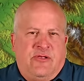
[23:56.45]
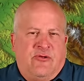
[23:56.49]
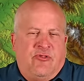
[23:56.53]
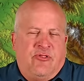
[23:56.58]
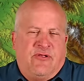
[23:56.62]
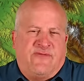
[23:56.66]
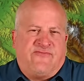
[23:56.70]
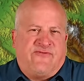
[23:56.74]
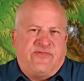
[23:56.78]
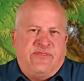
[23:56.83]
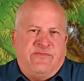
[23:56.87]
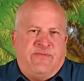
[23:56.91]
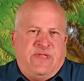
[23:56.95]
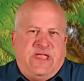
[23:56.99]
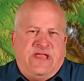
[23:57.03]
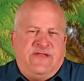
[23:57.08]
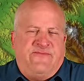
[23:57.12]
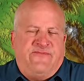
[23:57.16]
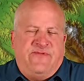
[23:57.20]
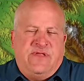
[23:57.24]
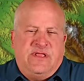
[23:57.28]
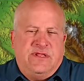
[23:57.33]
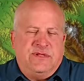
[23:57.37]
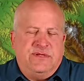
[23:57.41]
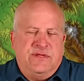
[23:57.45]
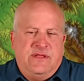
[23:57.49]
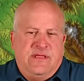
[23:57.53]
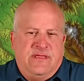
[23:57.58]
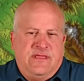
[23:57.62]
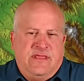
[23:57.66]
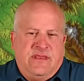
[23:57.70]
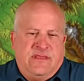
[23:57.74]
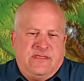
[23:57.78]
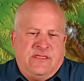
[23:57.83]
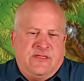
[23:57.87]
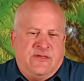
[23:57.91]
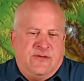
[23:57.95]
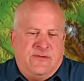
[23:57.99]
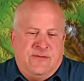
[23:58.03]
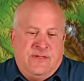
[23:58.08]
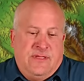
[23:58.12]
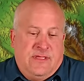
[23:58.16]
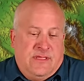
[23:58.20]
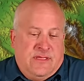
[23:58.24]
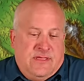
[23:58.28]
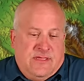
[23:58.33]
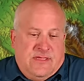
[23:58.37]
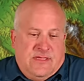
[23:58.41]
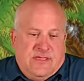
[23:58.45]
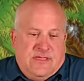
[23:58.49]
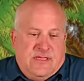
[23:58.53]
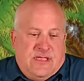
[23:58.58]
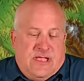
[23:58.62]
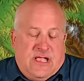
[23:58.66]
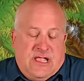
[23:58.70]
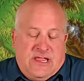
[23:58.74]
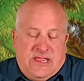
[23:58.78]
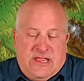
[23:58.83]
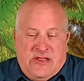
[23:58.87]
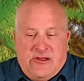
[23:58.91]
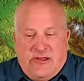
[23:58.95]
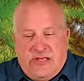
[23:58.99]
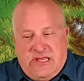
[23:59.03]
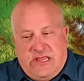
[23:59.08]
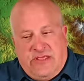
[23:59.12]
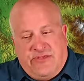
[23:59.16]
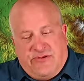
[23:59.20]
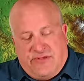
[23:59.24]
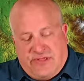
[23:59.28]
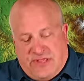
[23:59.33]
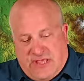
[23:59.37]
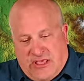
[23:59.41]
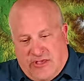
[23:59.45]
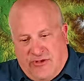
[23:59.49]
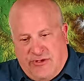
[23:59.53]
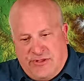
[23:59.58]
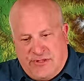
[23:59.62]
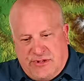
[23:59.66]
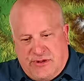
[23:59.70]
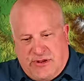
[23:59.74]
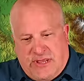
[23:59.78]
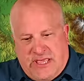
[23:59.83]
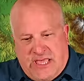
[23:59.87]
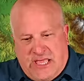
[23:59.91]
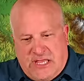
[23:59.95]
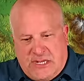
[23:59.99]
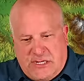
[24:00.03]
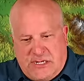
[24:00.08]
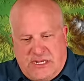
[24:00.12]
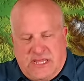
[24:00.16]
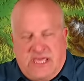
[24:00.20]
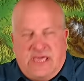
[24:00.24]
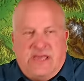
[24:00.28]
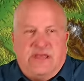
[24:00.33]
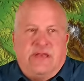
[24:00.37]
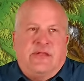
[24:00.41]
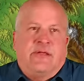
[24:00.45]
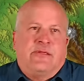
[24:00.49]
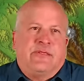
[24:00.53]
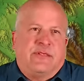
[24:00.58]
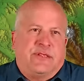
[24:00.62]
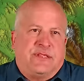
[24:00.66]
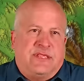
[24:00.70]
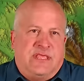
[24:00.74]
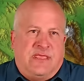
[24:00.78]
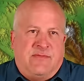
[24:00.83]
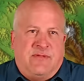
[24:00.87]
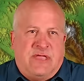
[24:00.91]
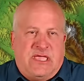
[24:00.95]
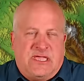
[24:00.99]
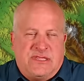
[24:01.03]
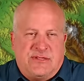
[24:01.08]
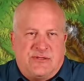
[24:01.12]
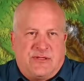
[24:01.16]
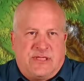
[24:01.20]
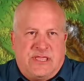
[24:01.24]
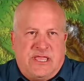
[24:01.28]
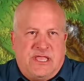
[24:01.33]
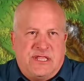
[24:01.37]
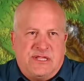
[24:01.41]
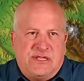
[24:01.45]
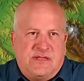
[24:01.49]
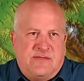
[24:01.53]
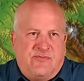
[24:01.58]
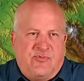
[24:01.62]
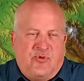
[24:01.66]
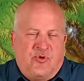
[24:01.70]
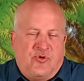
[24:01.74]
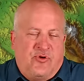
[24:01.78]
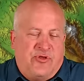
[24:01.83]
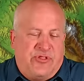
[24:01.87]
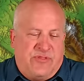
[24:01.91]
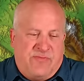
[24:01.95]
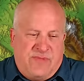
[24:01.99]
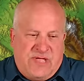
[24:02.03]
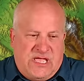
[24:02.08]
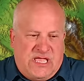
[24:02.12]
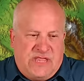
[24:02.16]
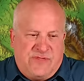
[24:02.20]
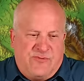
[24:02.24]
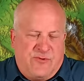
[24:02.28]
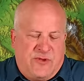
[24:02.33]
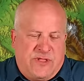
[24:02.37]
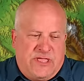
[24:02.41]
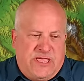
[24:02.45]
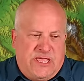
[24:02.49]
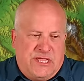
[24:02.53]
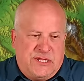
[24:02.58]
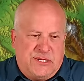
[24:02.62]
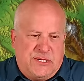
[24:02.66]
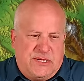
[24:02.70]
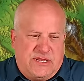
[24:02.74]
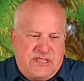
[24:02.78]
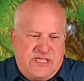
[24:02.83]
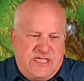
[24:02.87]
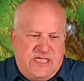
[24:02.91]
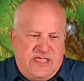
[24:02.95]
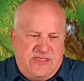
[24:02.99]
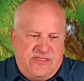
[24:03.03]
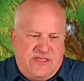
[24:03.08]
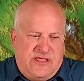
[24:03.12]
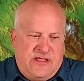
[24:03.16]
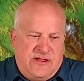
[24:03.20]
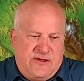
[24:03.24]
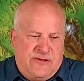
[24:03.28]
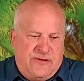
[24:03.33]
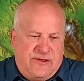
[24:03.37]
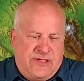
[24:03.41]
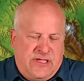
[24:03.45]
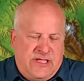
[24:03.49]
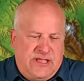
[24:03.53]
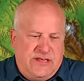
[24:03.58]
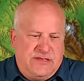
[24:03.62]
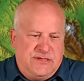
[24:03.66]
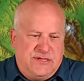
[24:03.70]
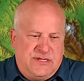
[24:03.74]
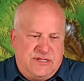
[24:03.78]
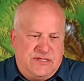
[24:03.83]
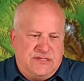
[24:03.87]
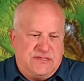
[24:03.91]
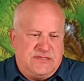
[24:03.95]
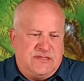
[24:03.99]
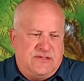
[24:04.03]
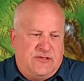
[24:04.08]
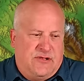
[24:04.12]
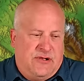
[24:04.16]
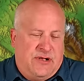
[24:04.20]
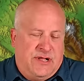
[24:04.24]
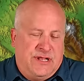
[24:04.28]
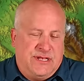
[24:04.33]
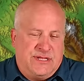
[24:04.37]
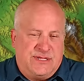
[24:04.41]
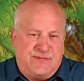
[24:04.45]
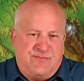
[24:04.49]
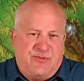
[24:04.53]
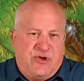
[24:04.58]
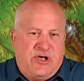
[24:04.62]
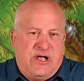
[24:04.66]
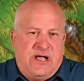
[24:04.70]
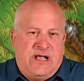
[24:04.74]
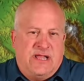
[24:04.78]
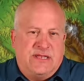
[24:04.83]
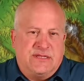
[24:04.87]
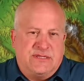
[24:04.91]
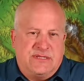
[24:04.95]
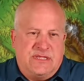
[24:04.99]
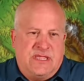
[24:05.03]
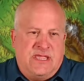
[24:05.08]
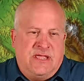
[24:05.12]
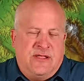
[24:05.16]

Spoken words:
Go look for the bait fish. And, you know, I can guarantee those yellows are catching down there. The sea bass are catching up north. The bass we're catching today, they are not just on spots.